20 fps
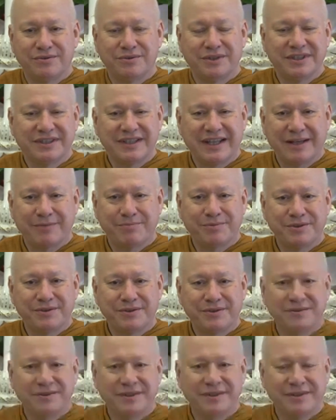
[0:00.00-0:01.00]
It's
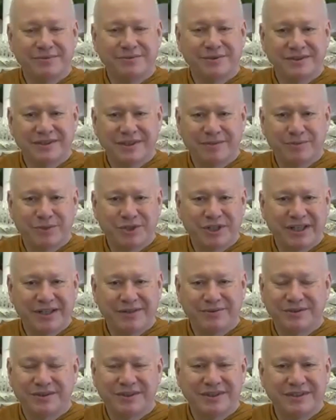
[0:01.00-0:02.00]
happened. It was somebody
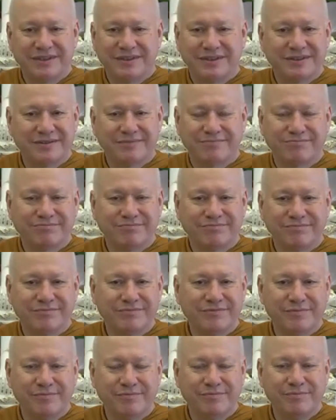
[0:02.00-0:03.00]
else's
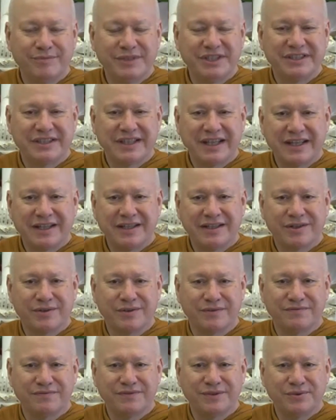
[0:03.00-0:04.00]
mistake
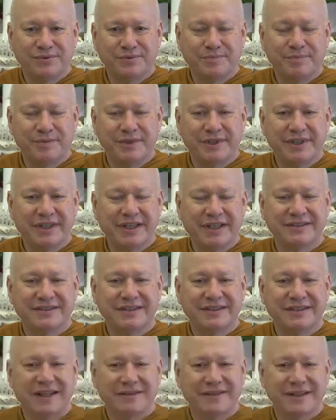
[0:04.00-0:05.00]
or fault, but there's
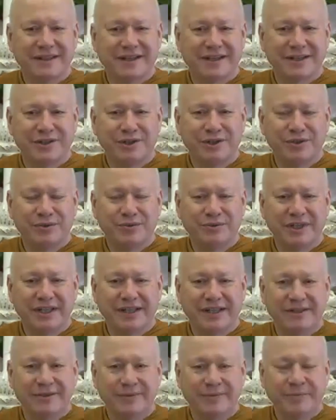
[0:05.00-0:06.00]
nothing I can do
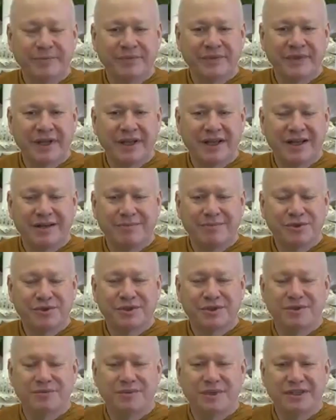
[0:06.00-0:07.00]
now. I'm not
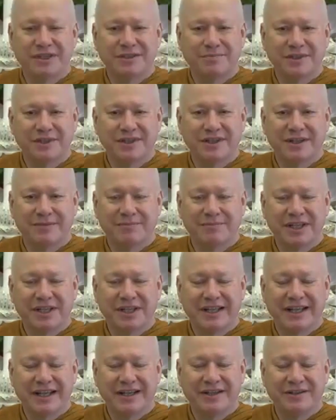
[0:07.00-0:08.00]
going to waste my time
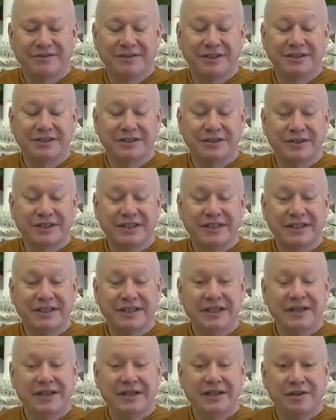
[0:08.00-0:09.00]
getting angry. So he
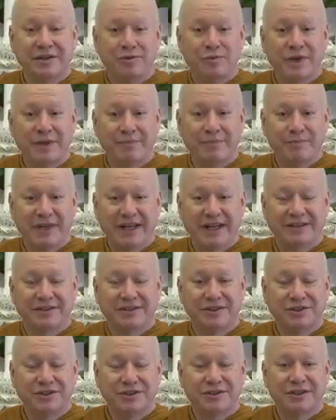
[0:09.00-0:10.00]
went back
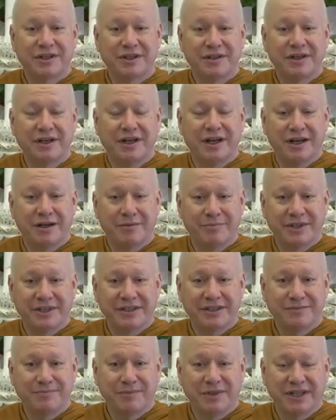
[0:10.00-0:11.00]
to just calming
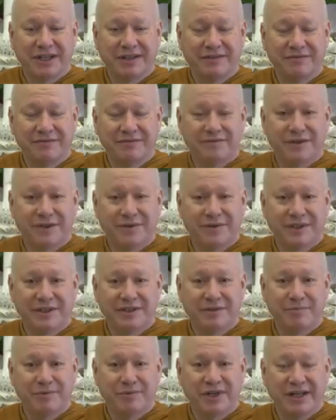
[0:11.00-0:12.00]
his mind, following
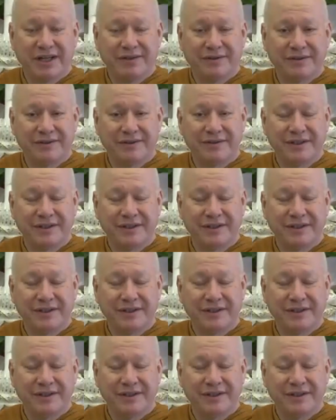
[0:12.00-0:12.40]
the breath,